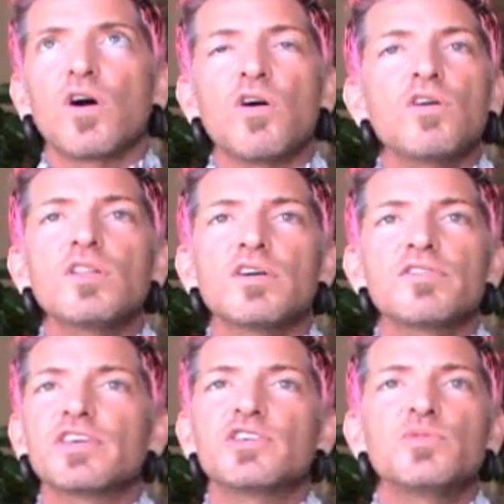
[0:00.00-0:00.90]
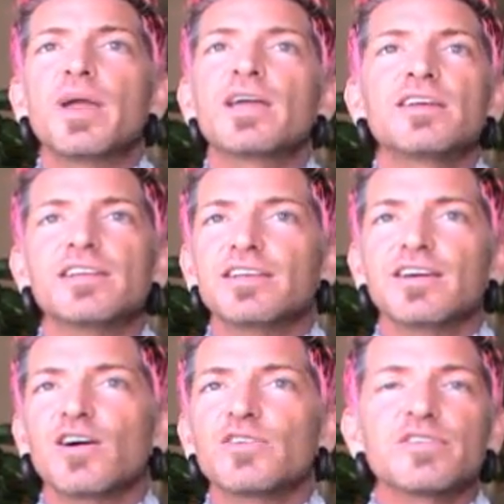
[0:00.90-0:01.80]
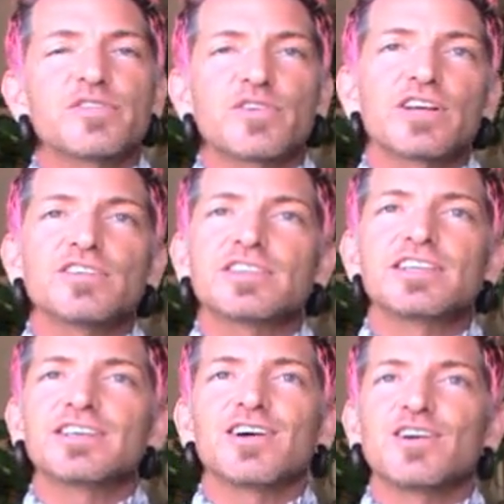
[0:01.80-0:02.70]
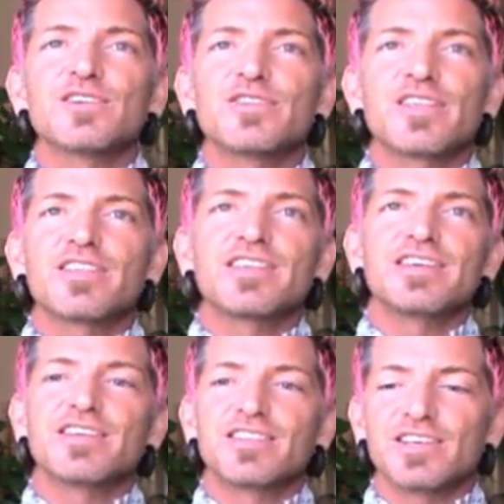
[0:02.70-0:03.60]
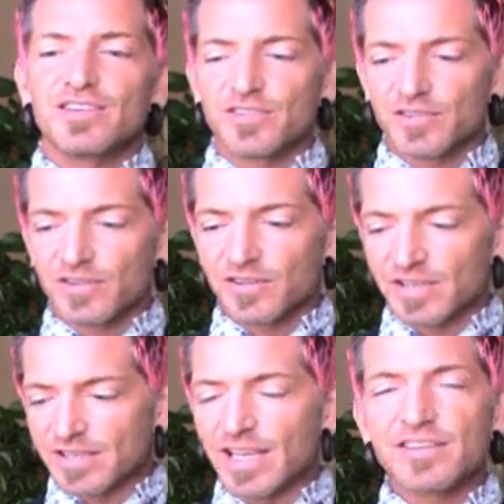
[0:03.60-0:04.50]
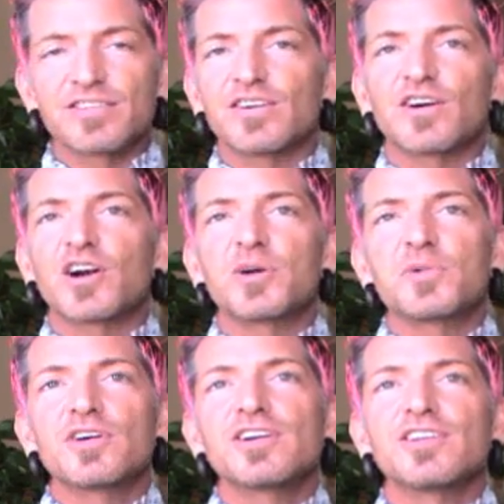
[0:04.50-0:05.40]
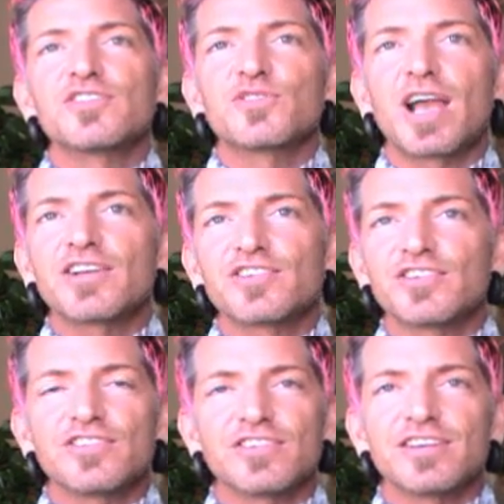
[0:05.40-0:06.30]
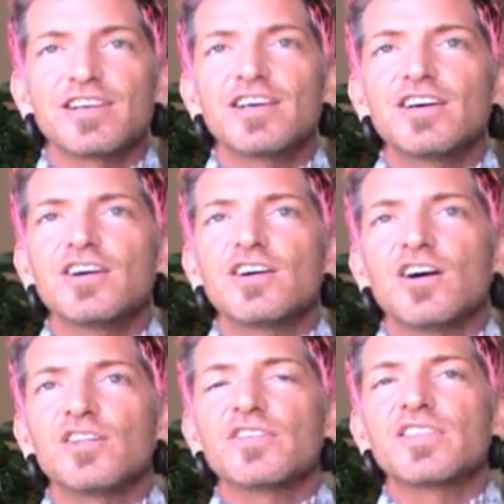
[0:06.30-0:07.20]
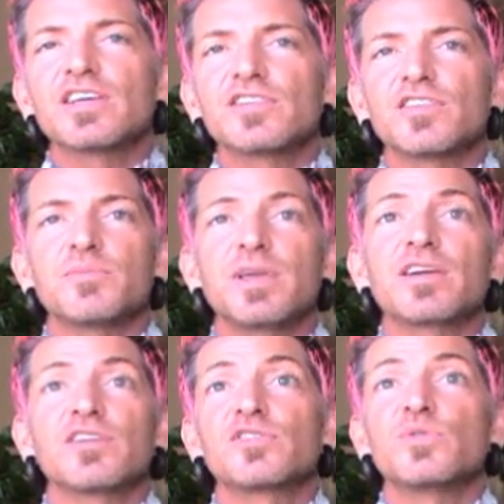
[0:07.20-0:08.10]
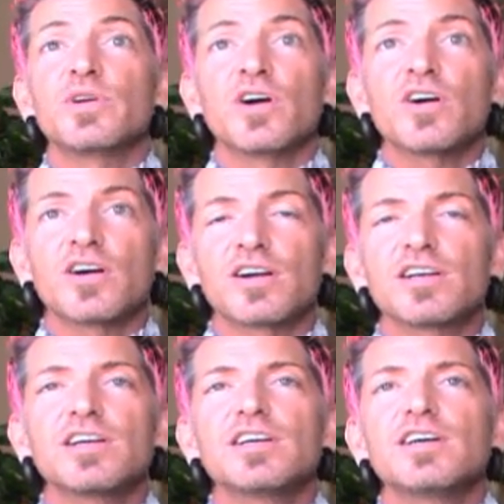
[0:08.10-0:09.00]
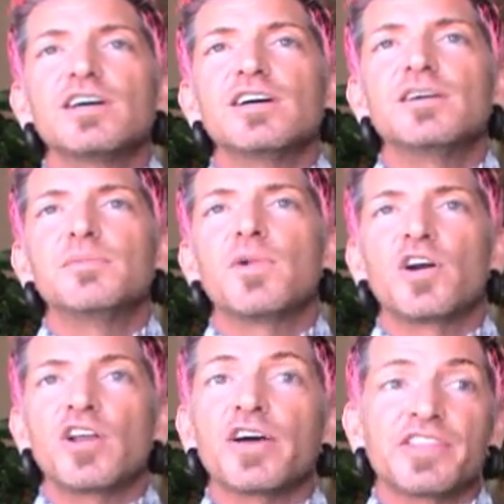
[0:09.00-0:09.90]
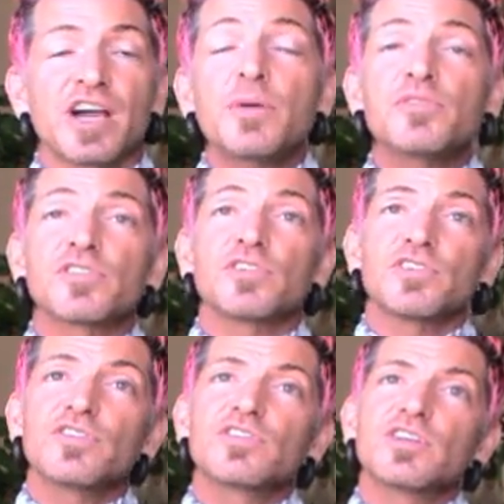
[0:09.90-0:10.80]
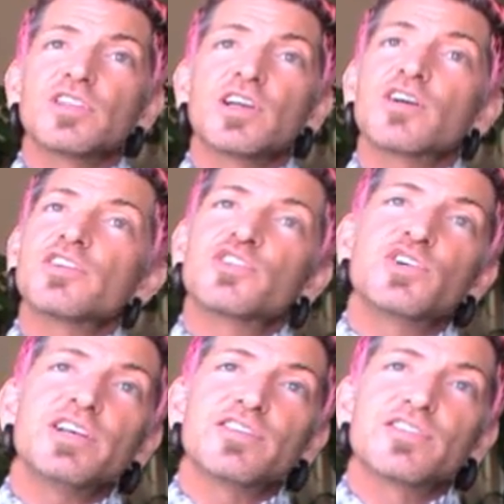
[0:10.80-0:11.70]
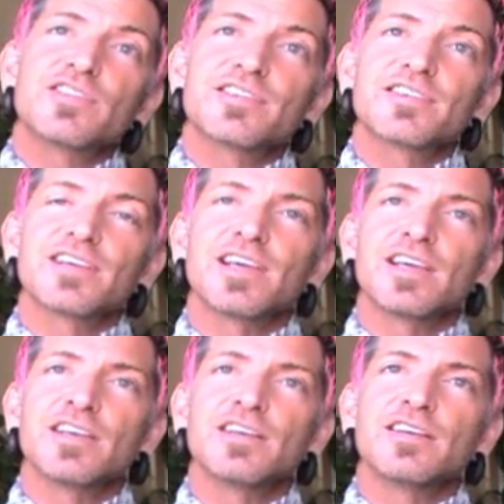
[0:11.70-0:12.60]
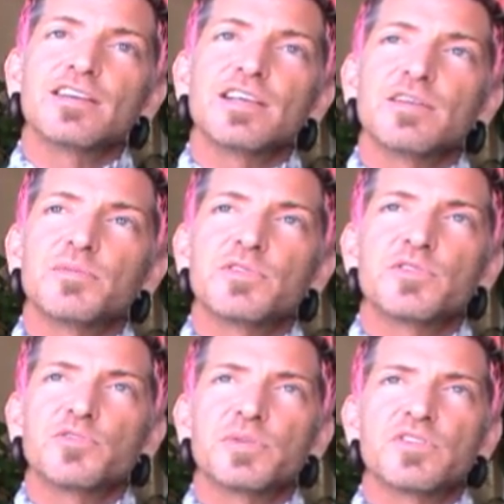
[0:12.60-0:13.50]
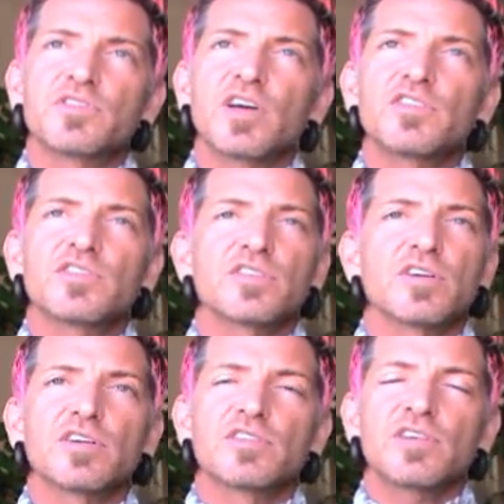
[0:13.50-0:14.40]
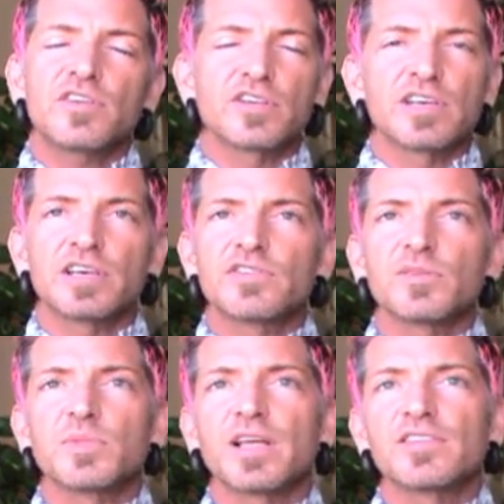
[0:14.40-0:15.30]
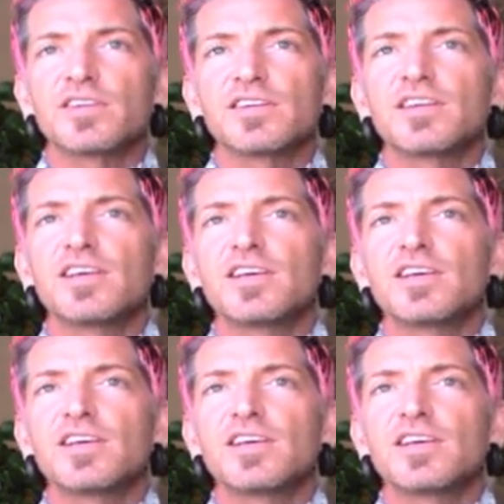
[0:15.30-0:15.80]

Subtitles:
all of the humanity, all the frailty, all of the dents in our armor and the scratches and all of the things that make us who we are not the obstacles, they are the treats. And it's just been such a gift and blessing,